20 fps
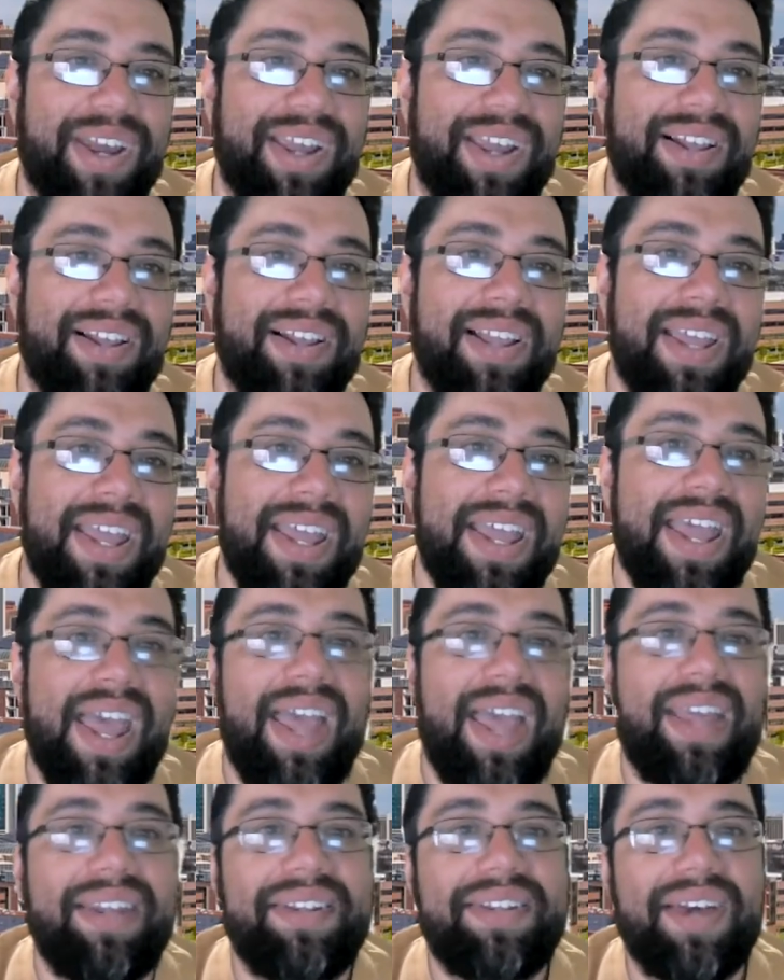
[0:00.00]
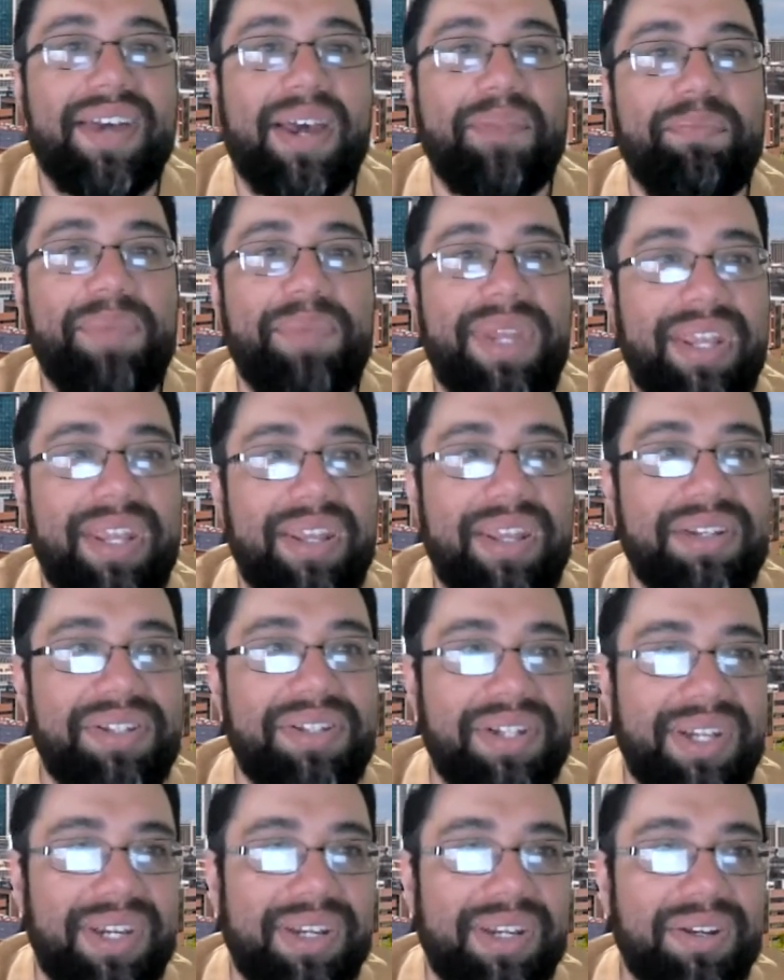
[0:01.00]
file, and
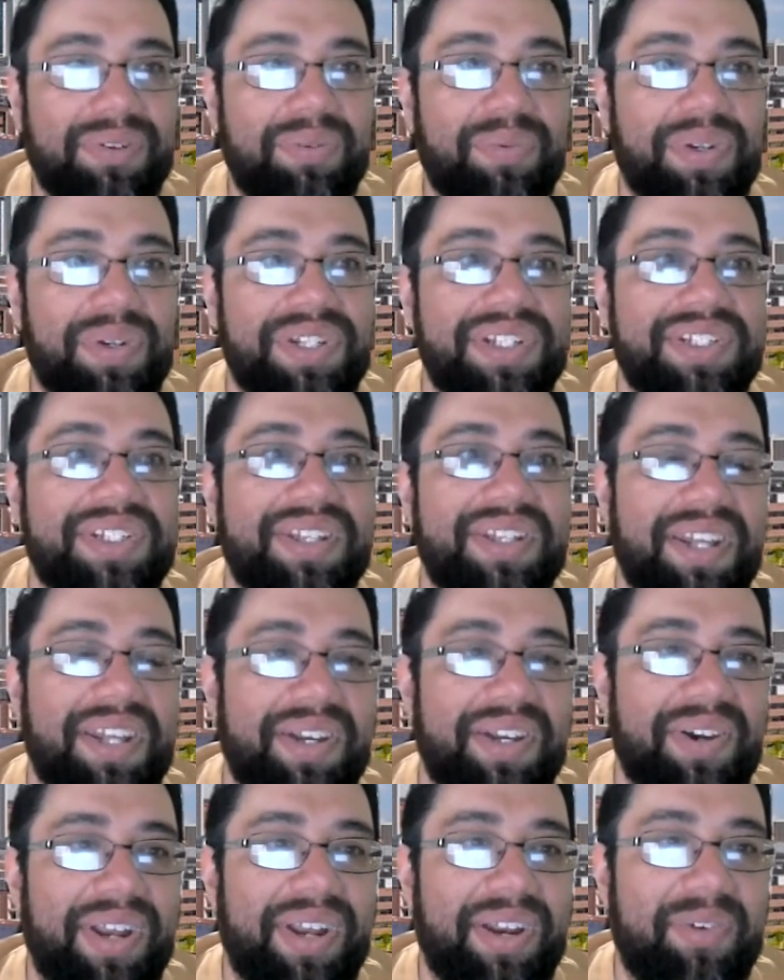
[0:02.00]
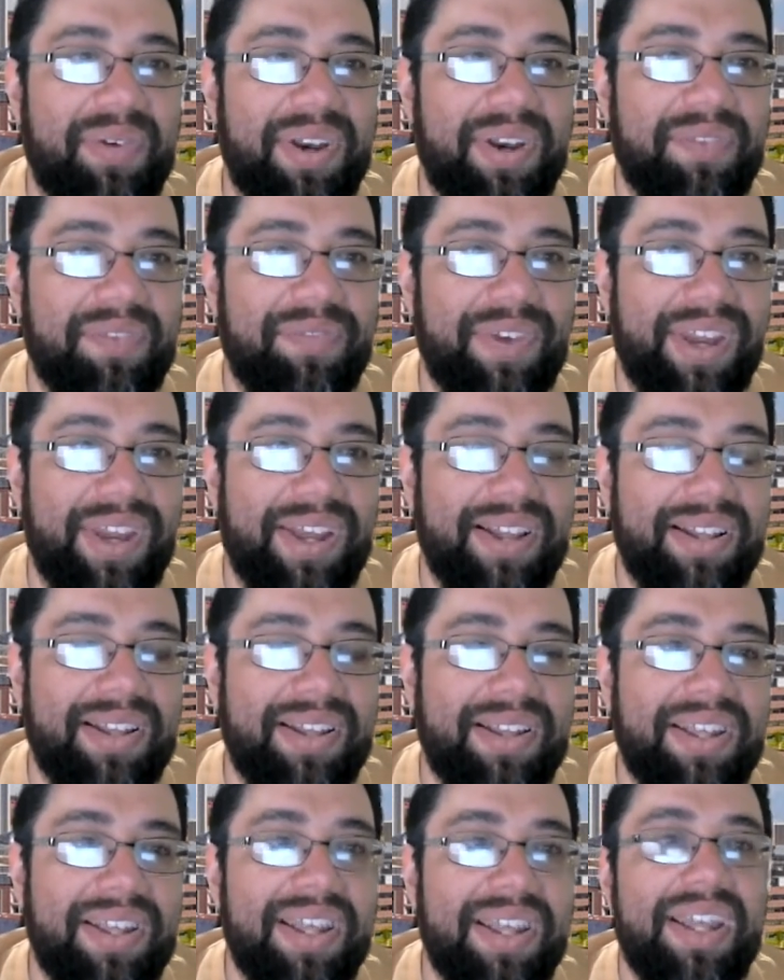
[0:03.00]
.png, which is an internet-ready file.
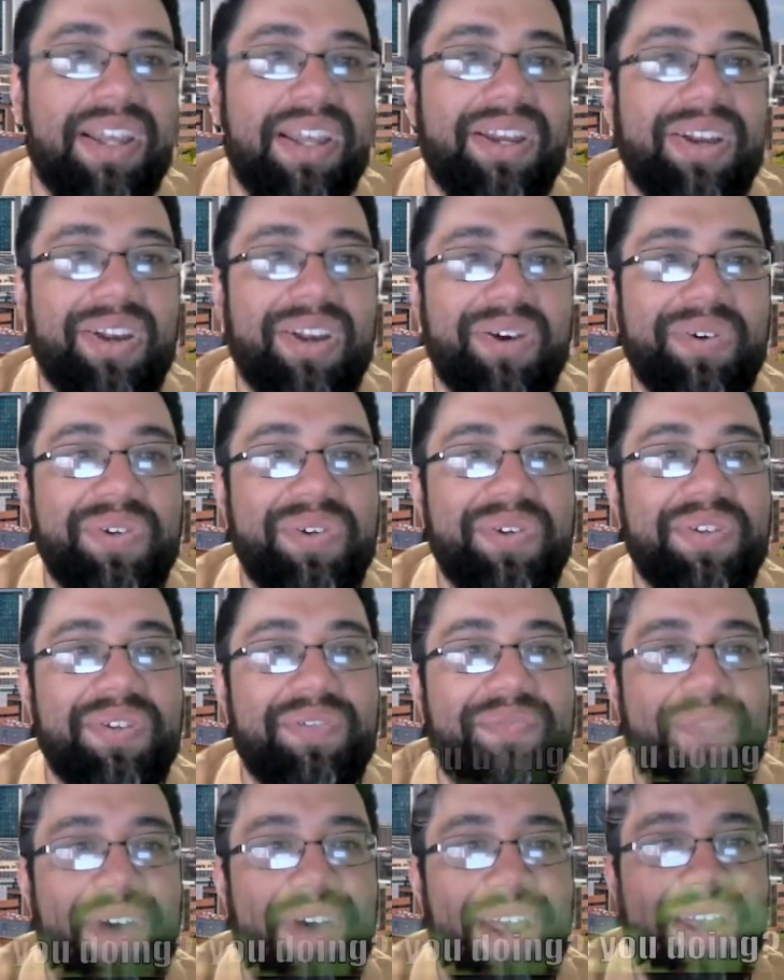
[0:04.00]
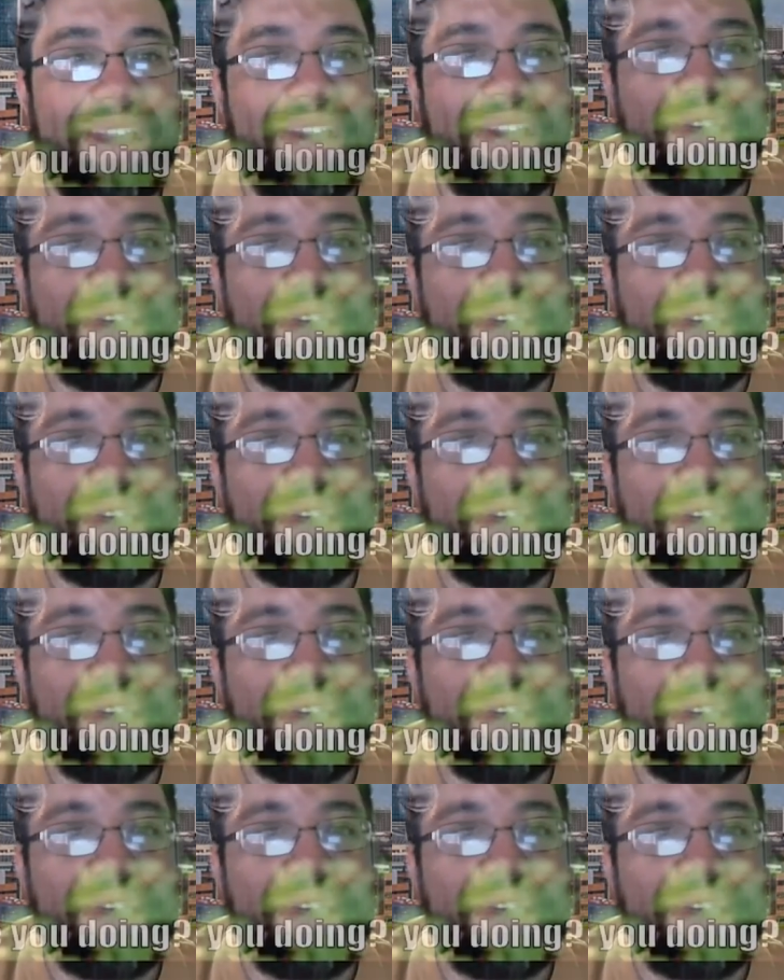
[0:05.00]
Go to the File